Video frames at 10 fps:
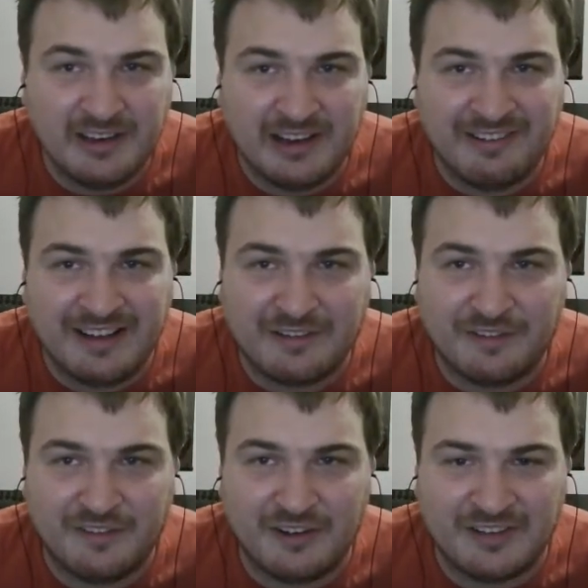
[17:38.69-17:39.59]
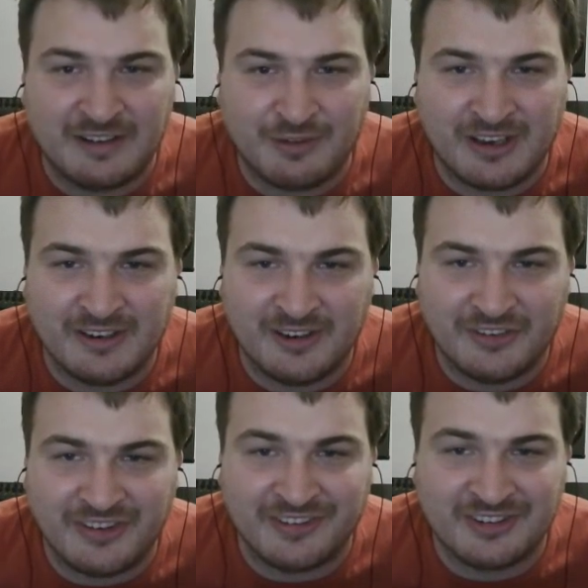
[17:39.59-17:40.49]
Now that floating
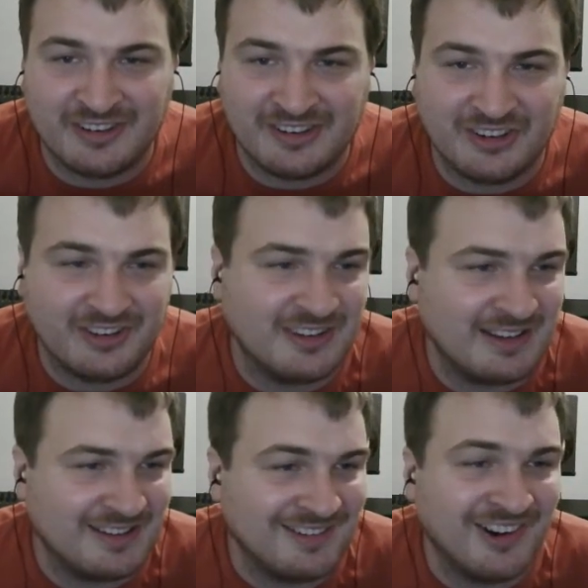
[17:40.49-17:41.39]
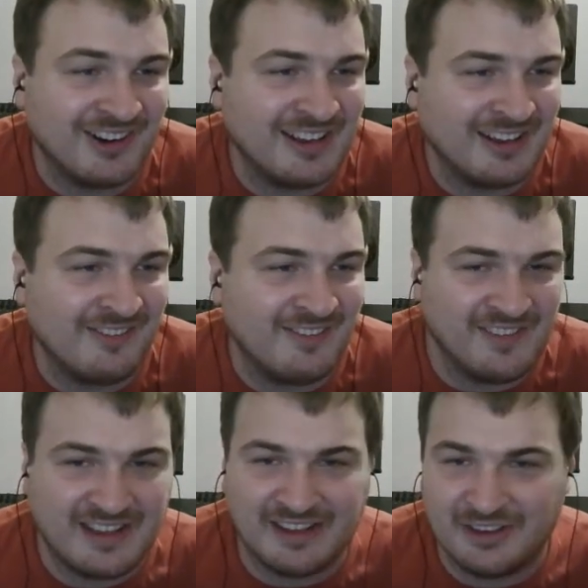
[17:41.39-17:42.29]
windows or screenshotting is
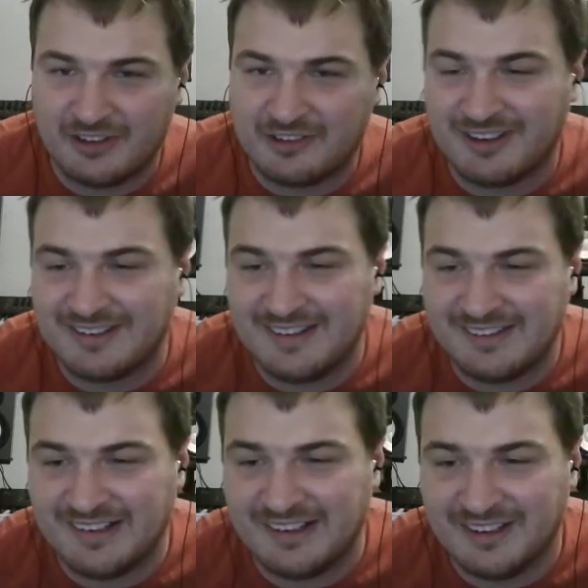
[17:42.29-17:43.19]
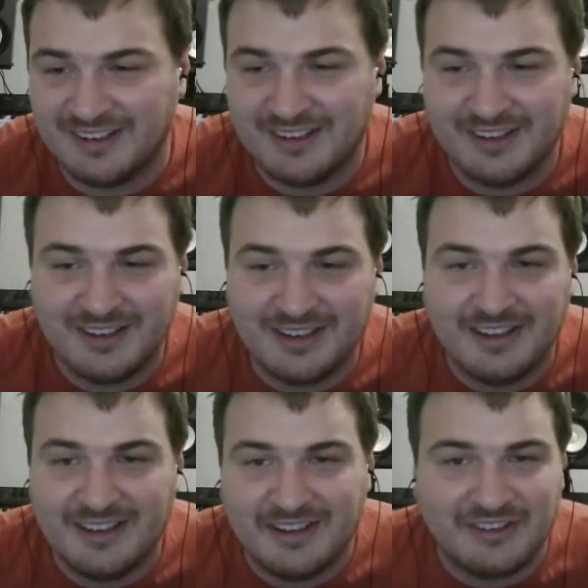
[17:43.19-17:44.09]
working, we can do it quite easily.
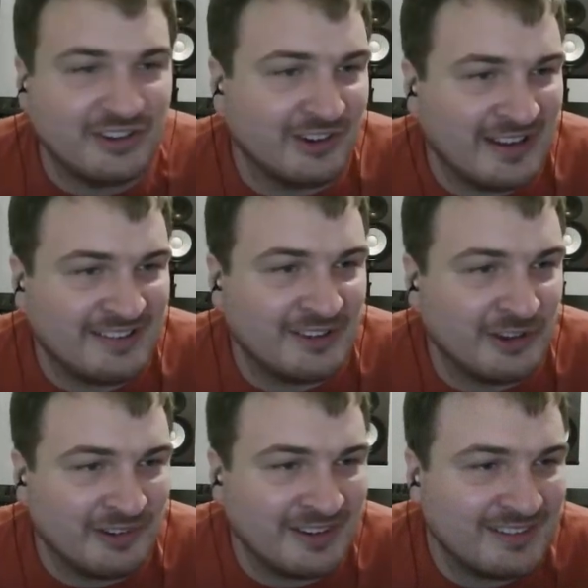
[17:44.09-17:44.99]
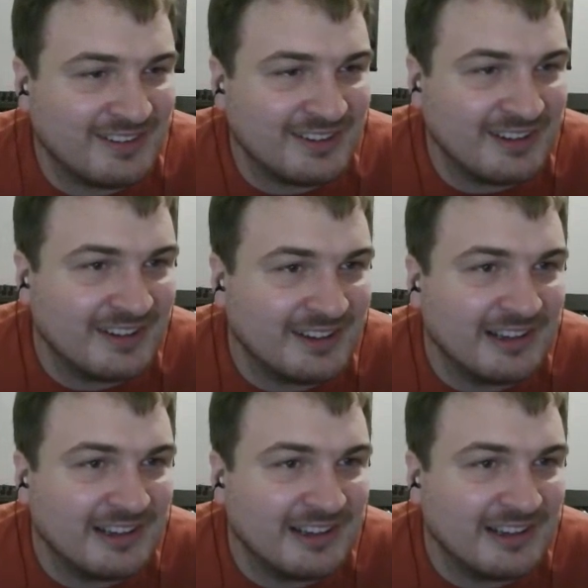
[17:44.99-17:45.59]
So let's do it.